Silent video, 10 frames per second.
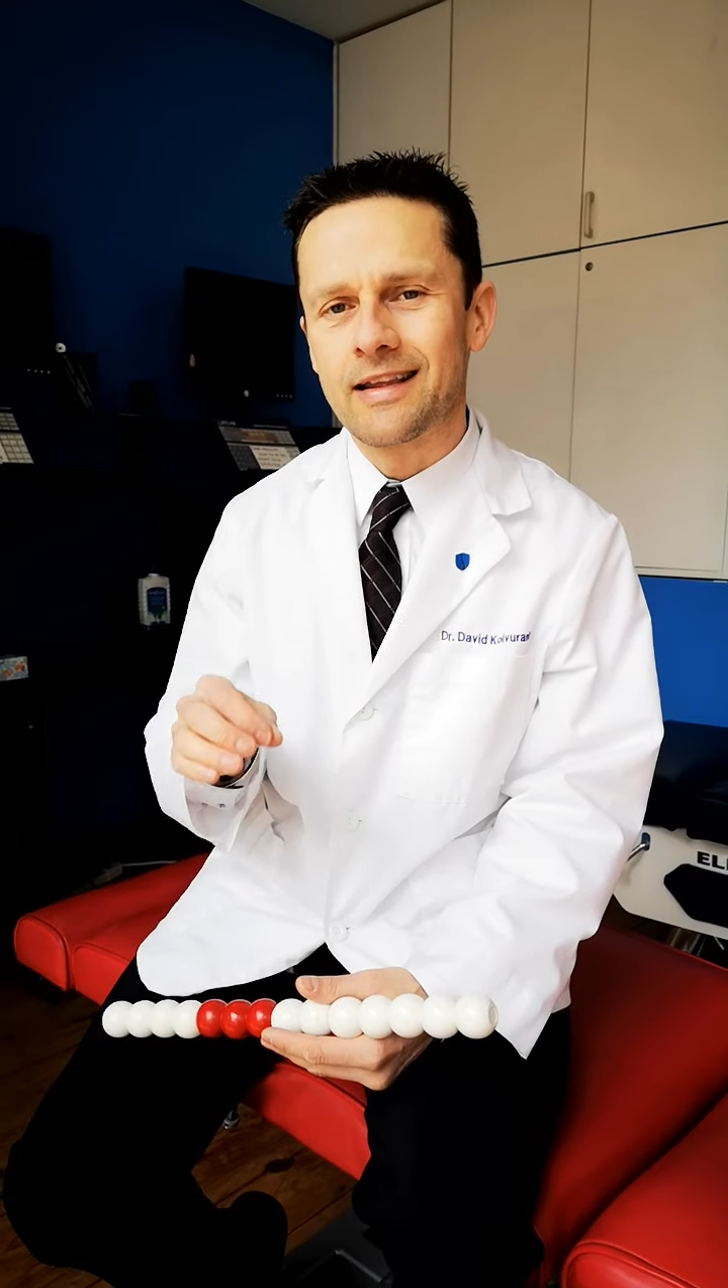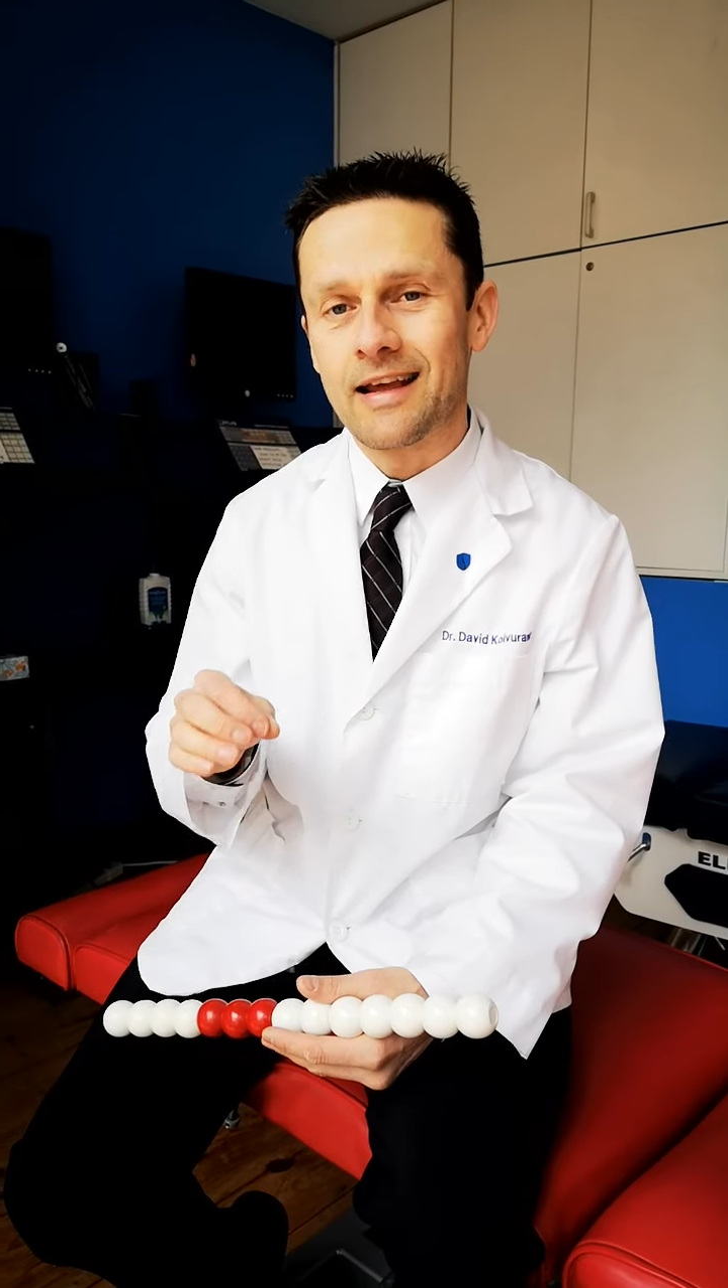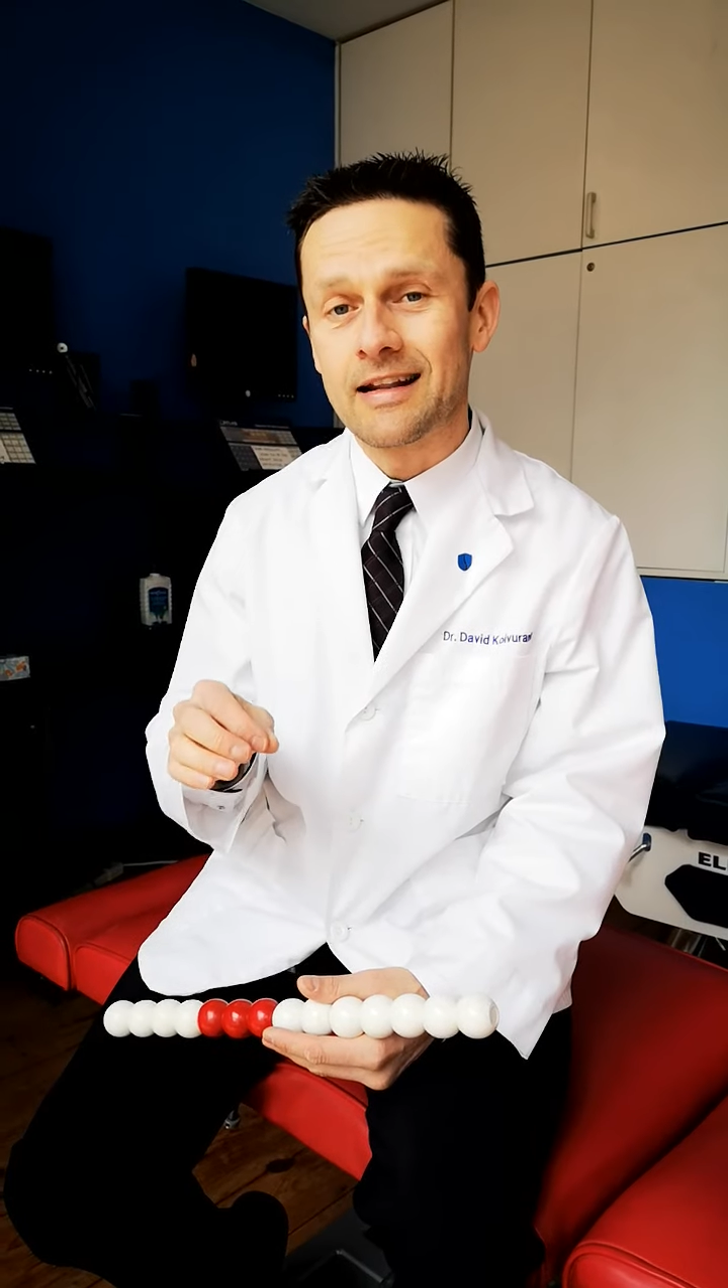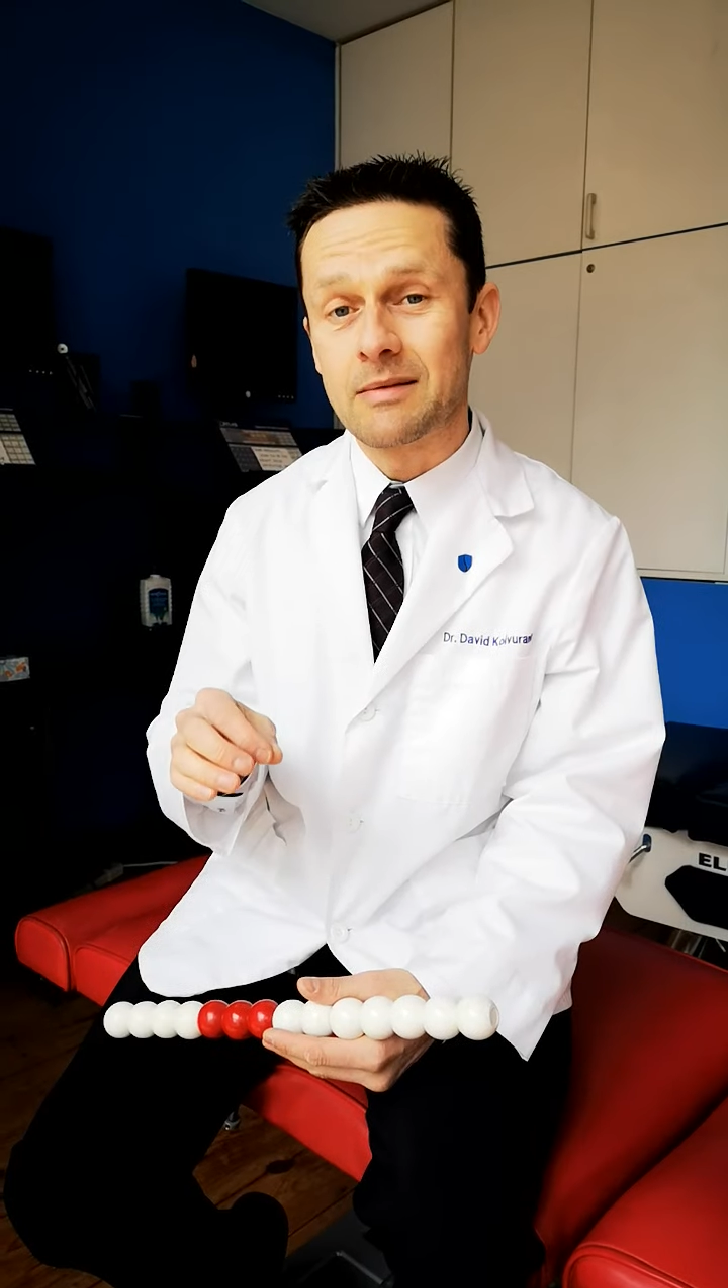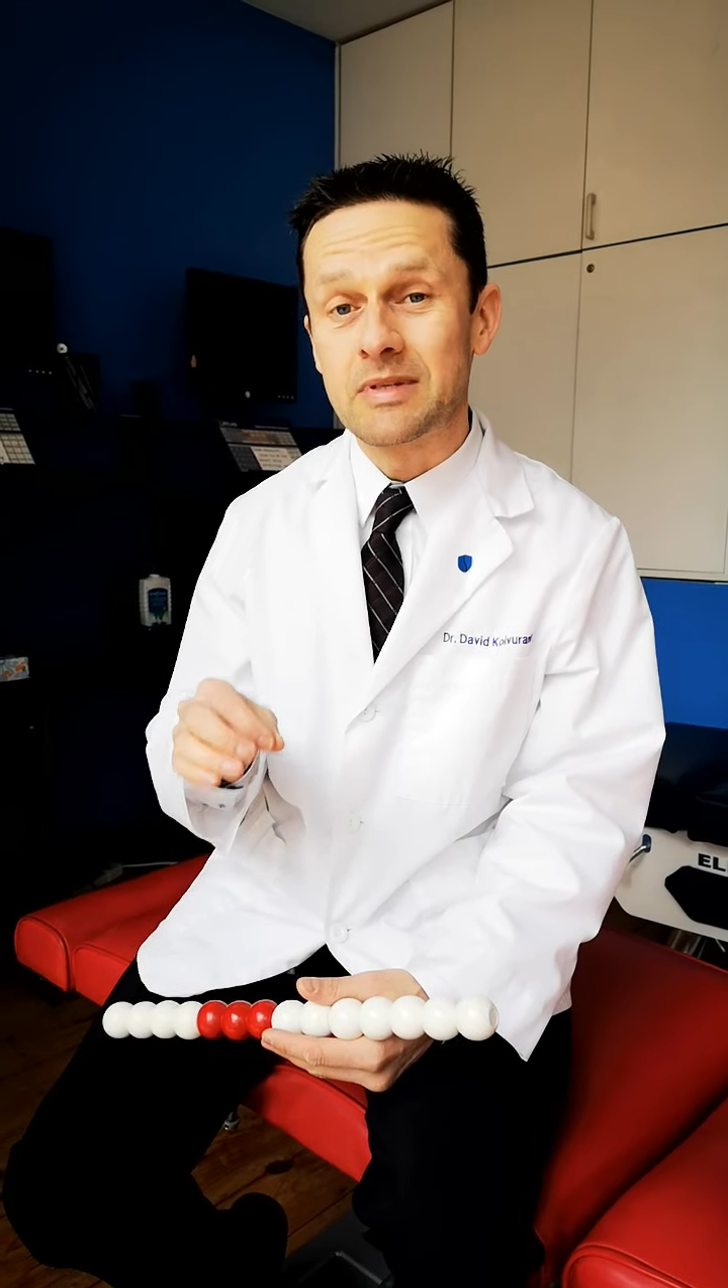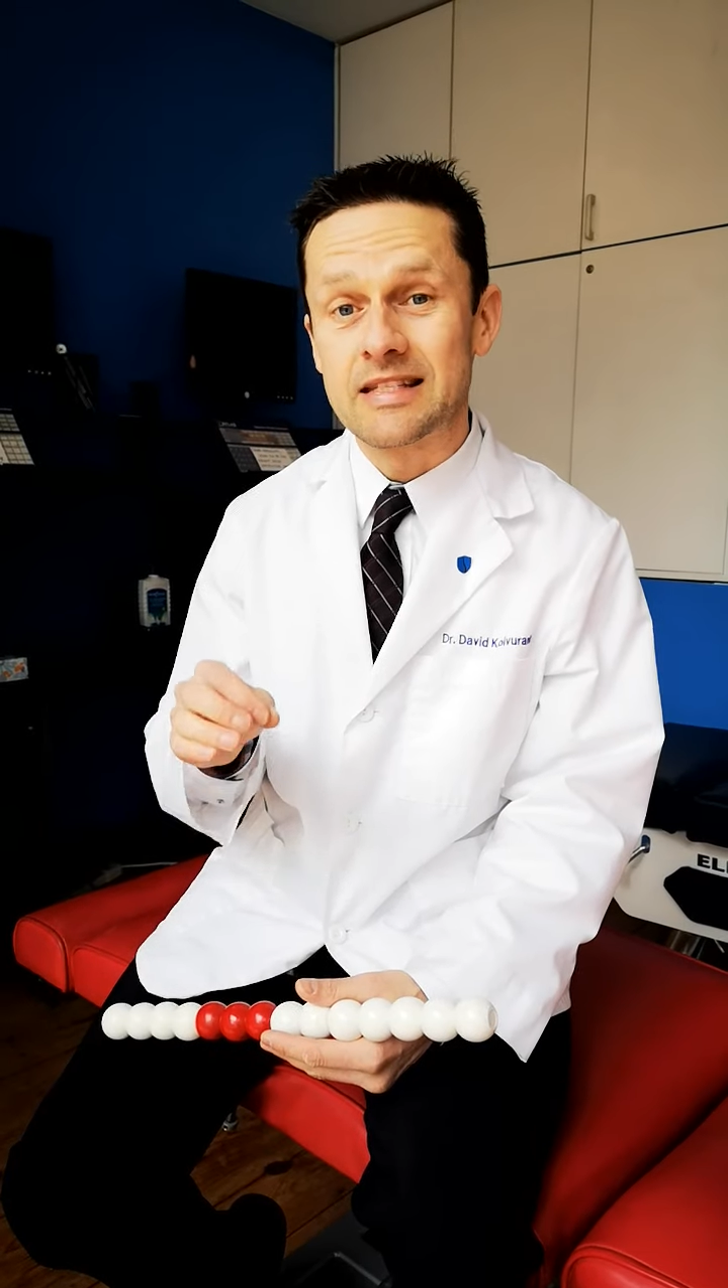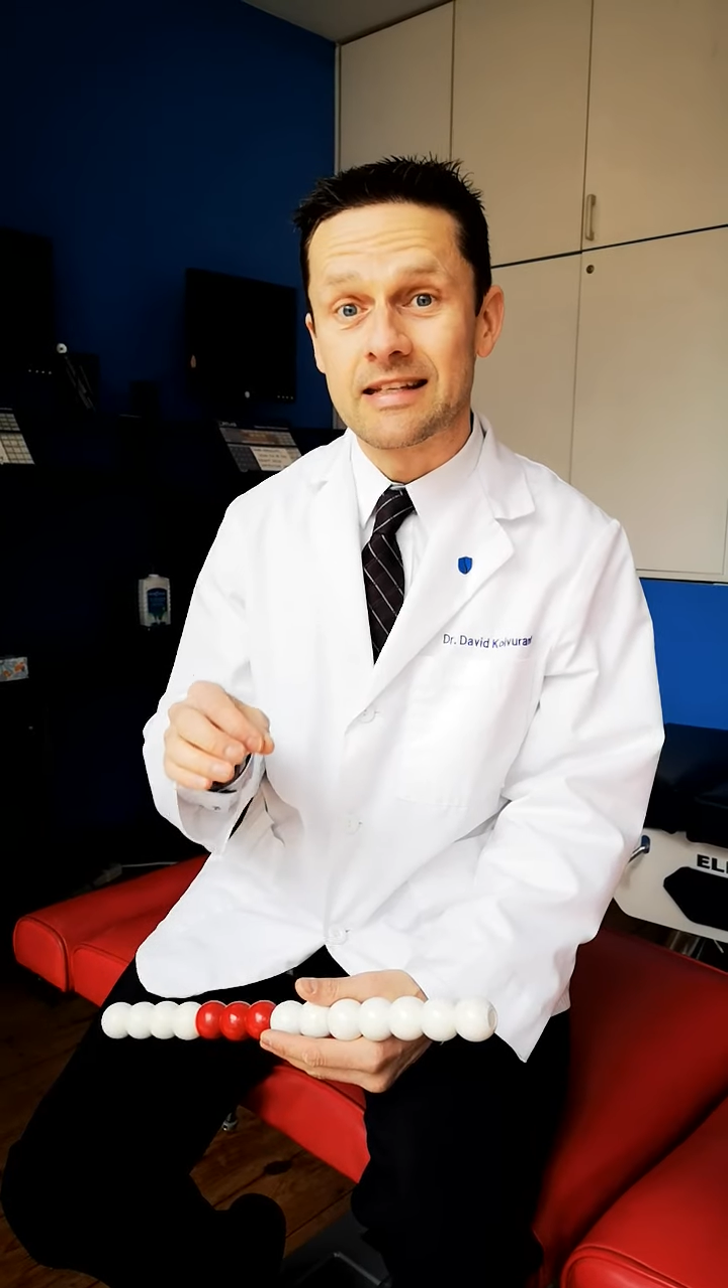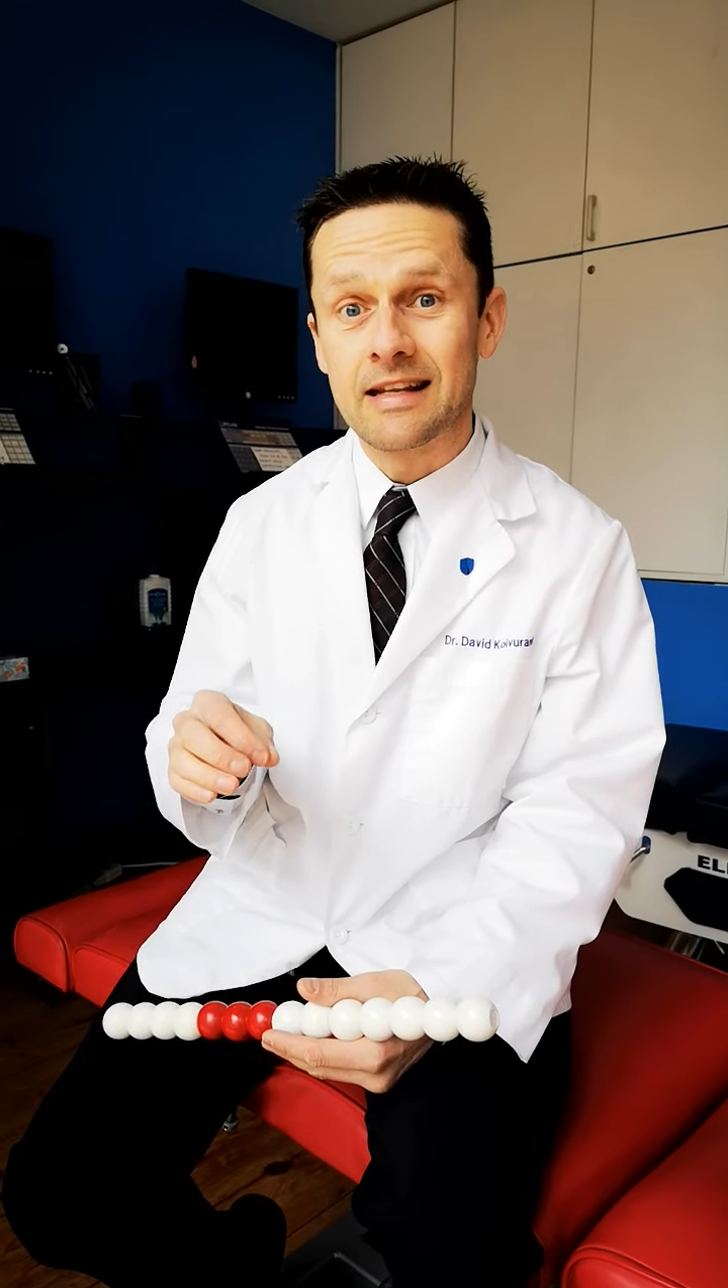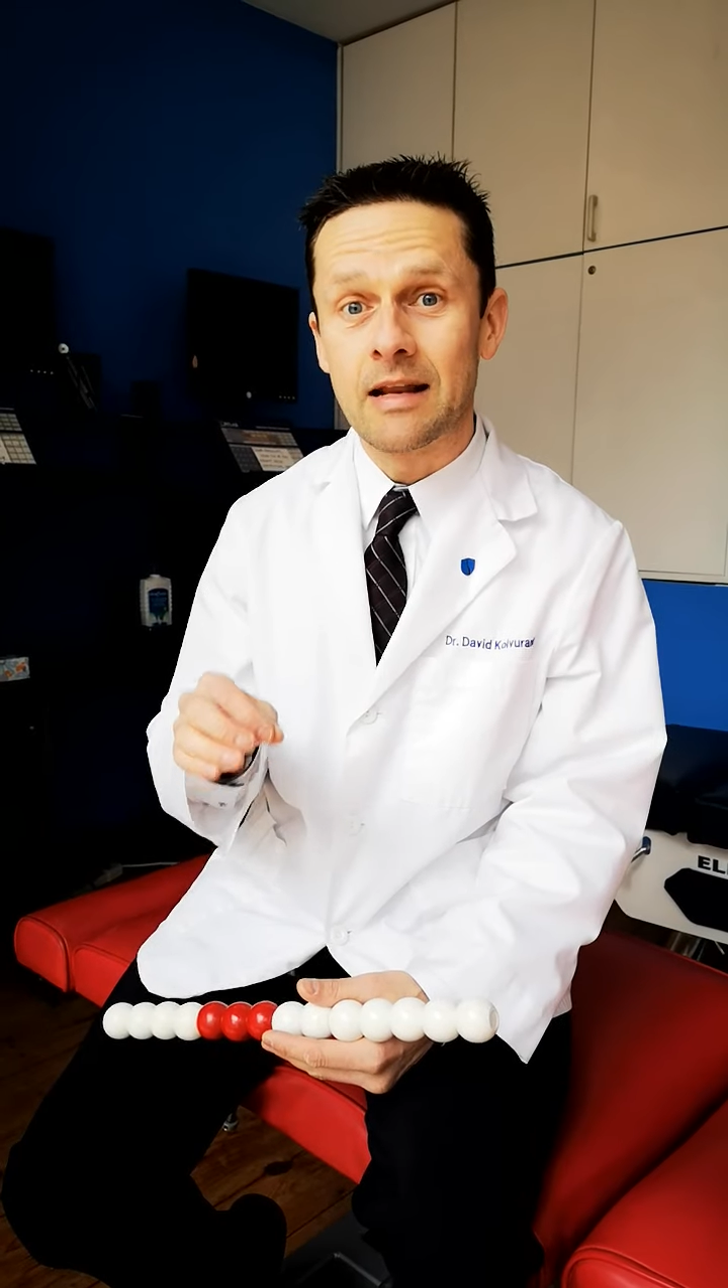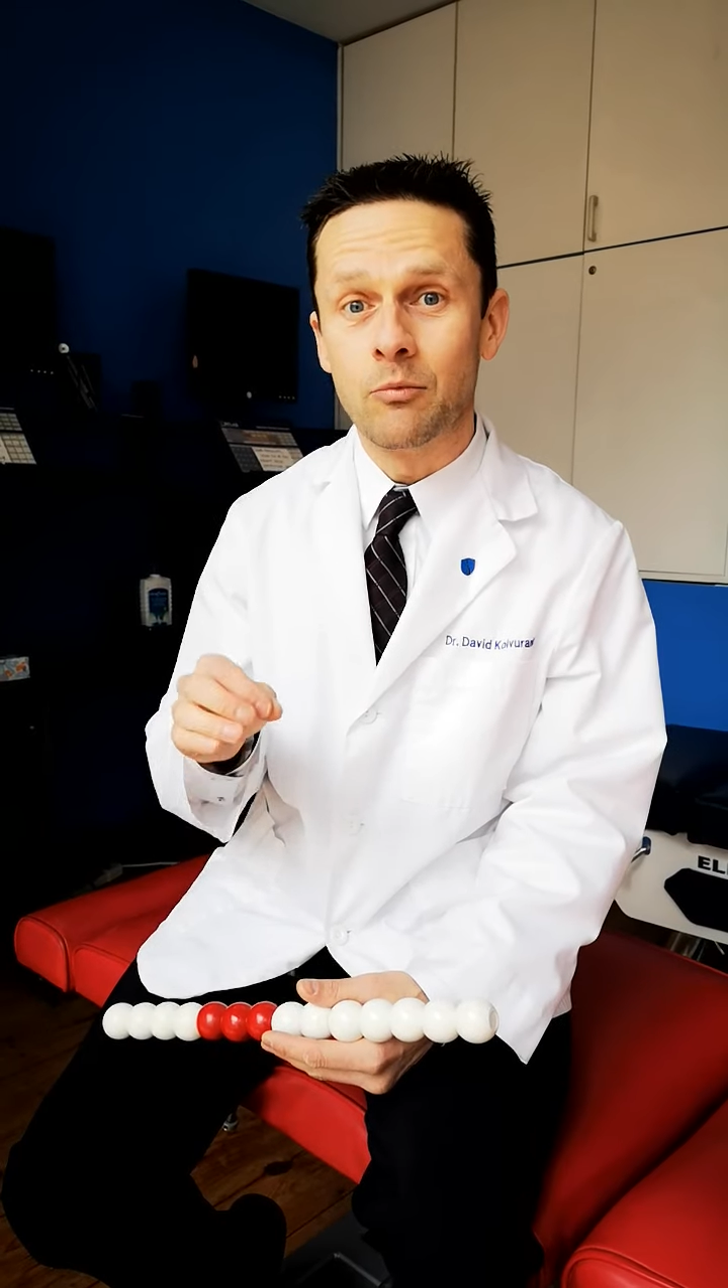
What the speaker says: getting them sitting